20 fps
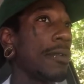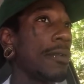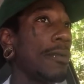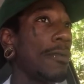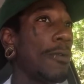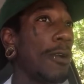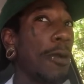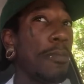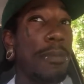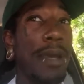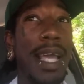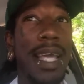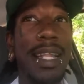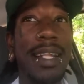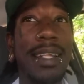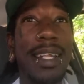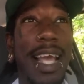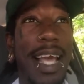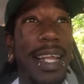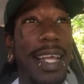We're men
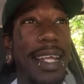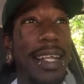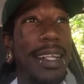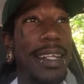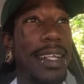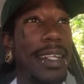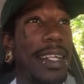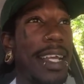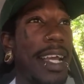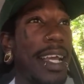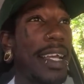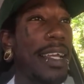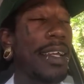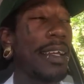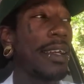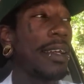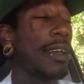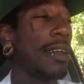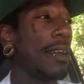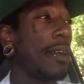at the end of the day,
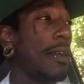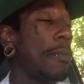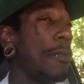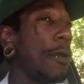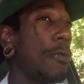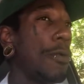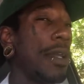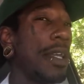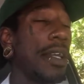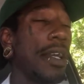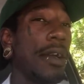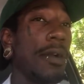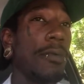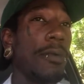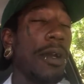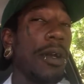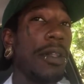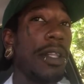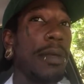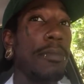but we get
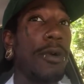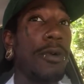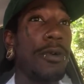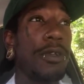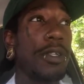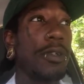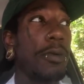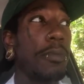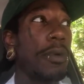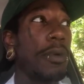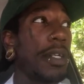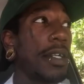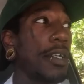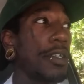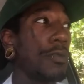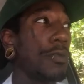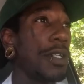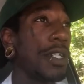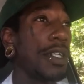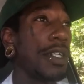real emotional
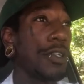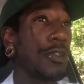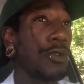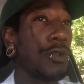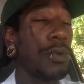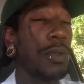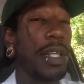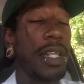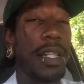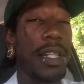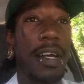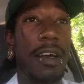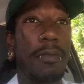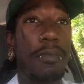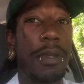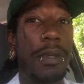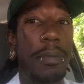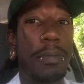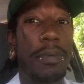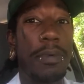because we just truly love
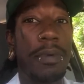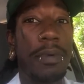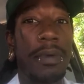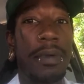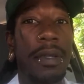people.